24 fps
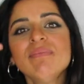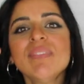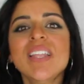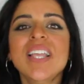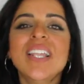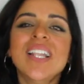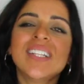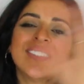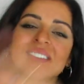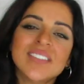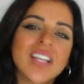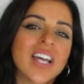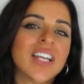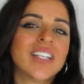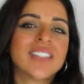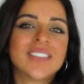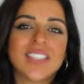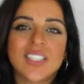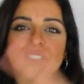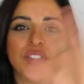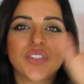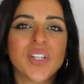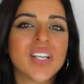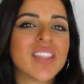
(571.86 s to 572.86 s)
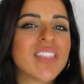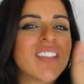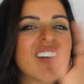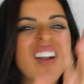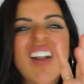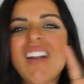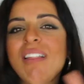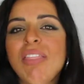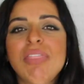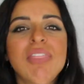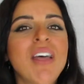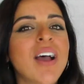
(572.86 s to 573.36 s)
Let's not exaggerate. There
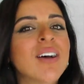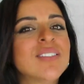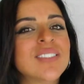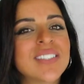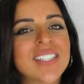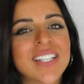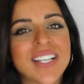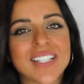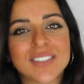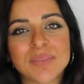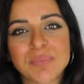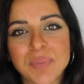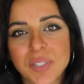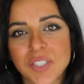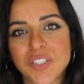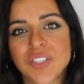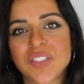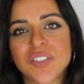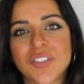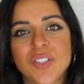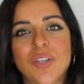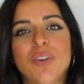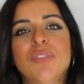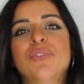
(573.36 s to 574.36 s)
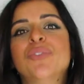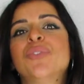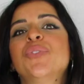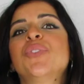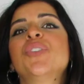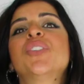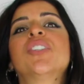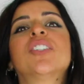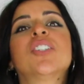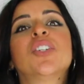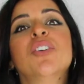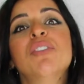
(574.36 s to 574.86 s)
are 1,000 expressions of
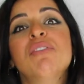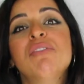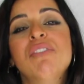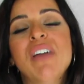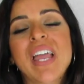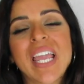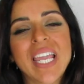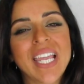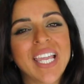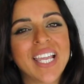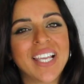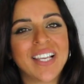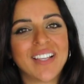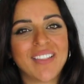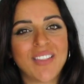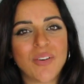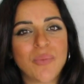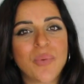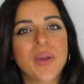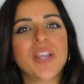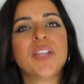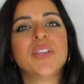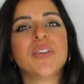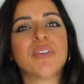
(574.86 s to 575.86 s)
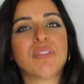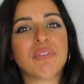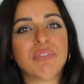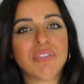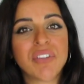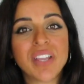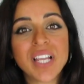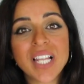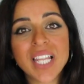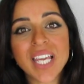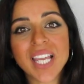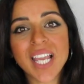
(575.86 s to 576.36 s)
conveying the way you're
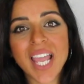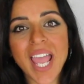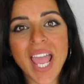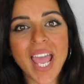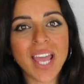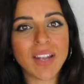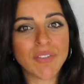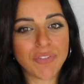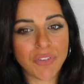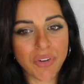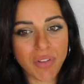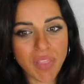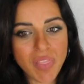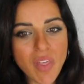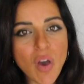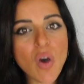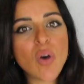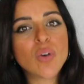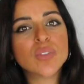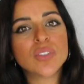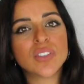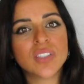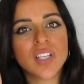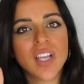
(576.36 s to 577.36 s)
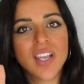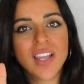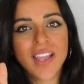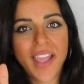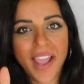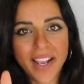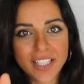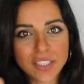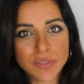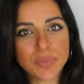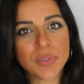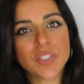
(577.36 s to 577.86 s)
feeling, and for those
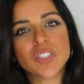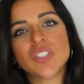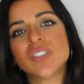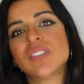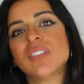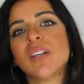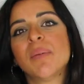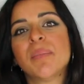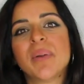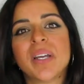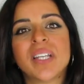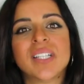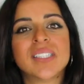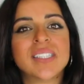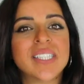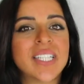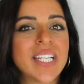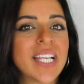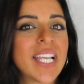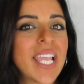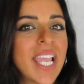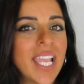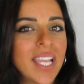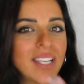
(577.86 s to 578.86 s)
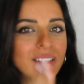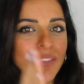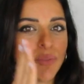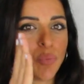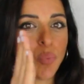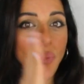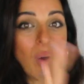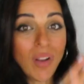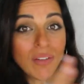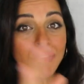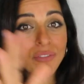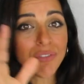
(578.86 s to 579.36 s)
expressions I'm going to dedicate
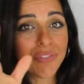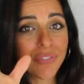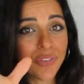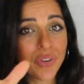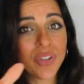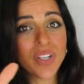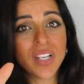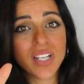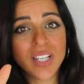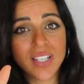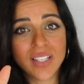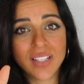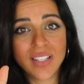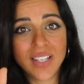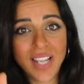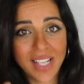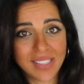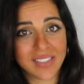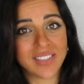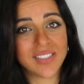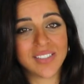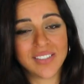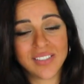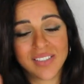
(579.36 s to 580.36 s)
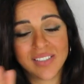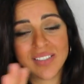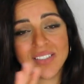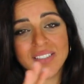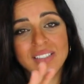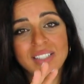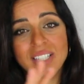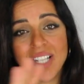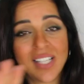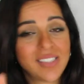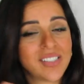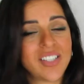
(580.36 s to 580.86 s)
one full
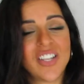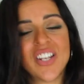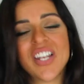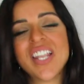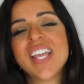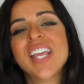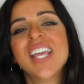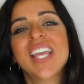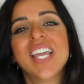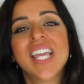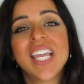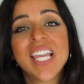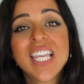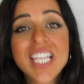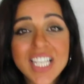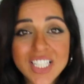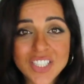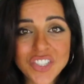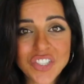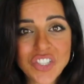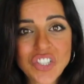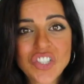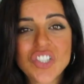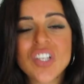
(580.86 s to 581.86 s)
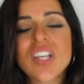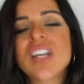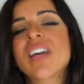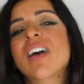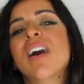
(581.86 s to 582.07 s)
lesson each